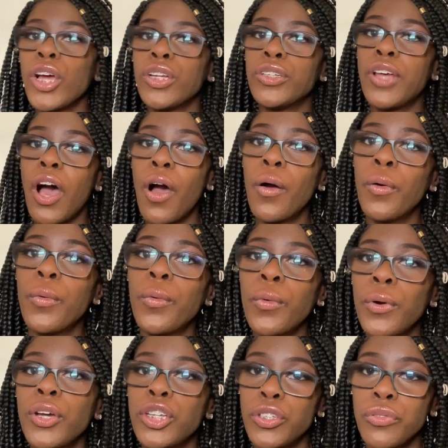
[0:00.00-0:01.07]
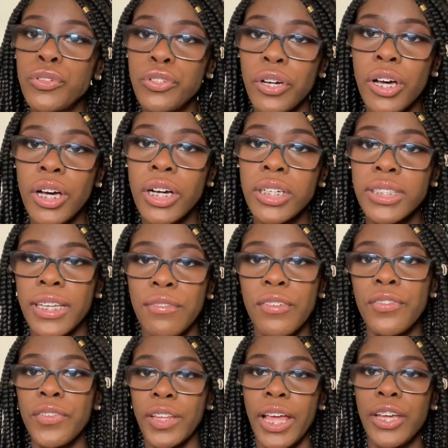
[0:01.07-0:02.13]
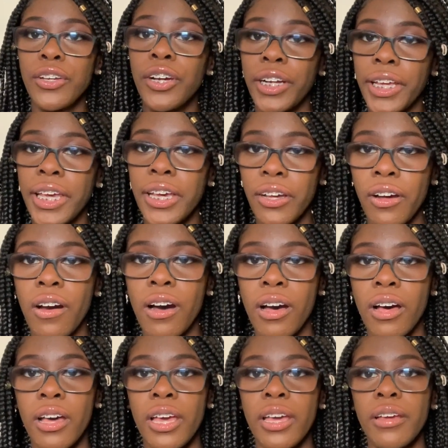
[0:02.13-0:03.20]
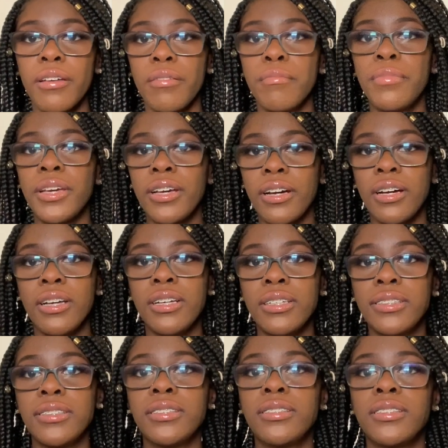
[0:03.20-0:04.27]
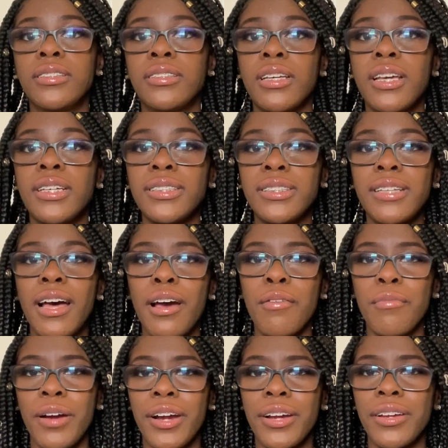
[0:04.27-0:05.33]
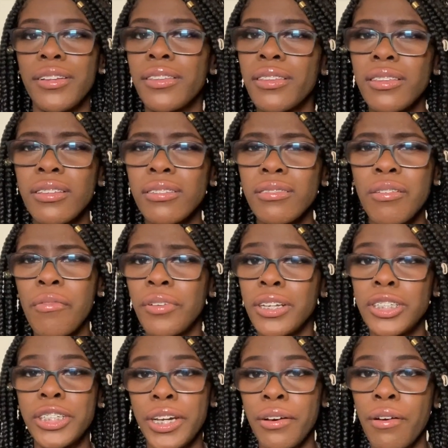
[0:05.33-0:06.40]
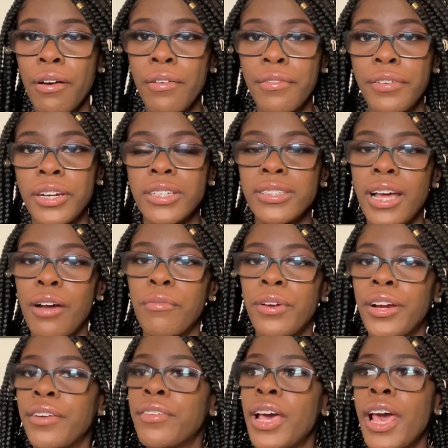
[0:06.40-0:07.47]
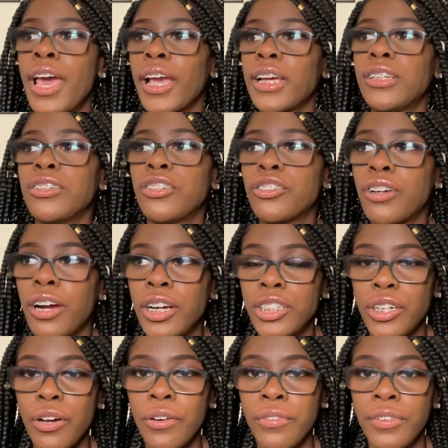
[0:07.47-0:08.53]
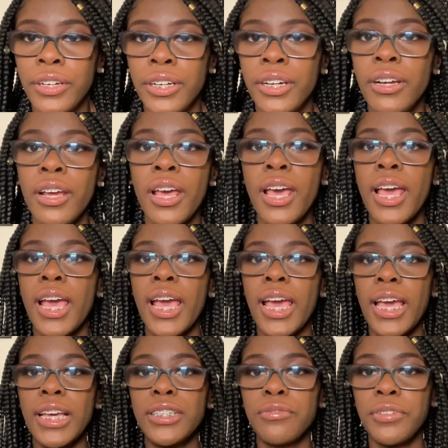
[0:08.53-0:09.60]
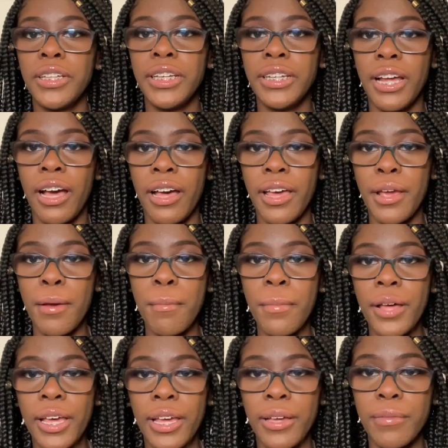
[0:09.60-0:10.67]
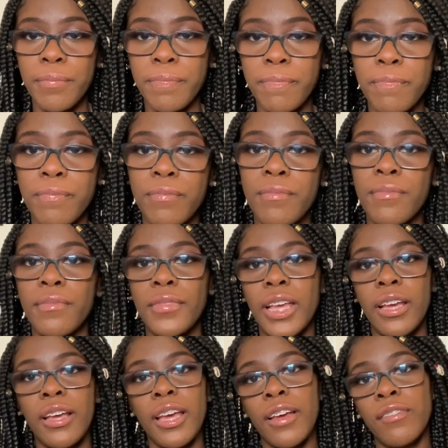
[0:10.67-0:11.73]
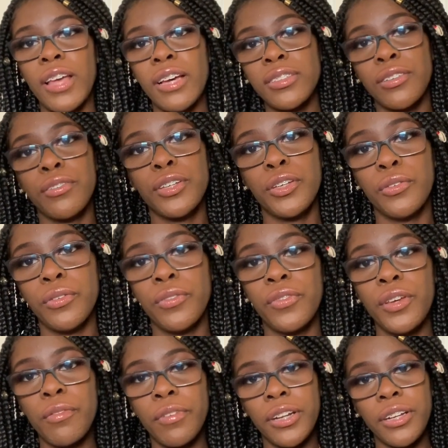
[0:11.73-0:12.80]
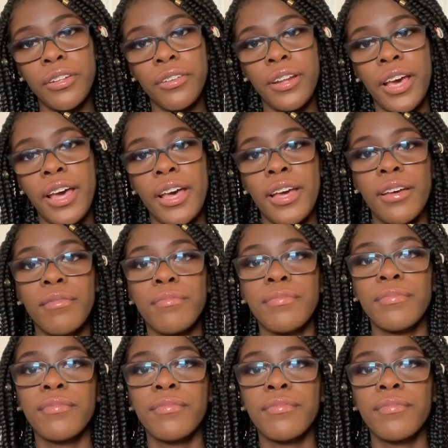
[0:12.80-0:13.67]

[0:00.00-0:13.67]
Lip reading: Don't do drugs if you feel like you're gonna get caught, because it's not worth going to jail over. It's not worth catching a charge over. It's really not. But if that's on you, if you want to do that,